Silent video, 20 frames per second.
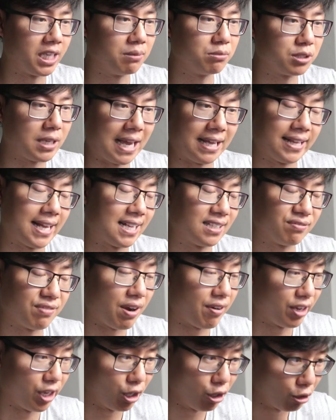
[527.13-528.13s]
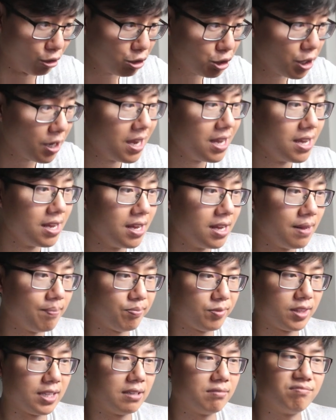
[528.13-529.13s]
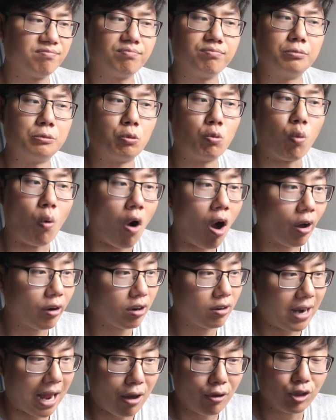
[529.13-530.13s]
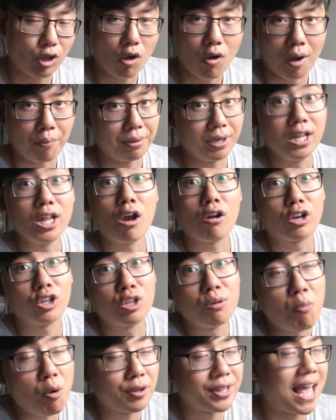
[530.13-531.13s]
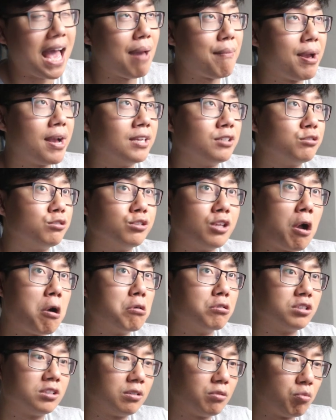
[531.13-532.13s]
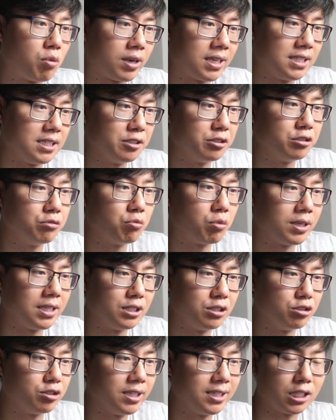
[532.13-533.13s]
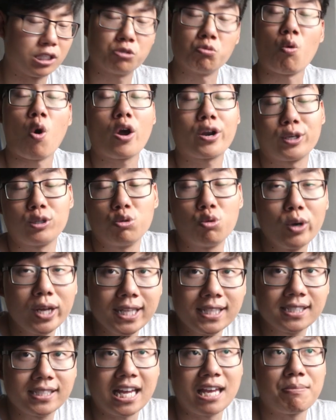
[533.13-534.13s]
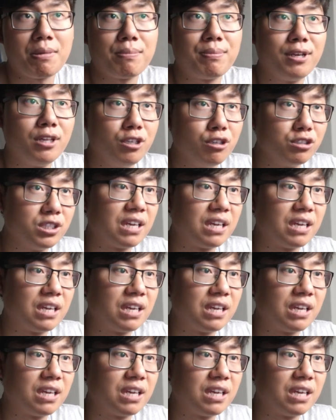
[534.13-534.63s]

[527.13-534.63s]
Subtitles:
and that's very huge. Water, I don't know, Abelio could do more damage. Who knows what he's using? The water twins that he might be using for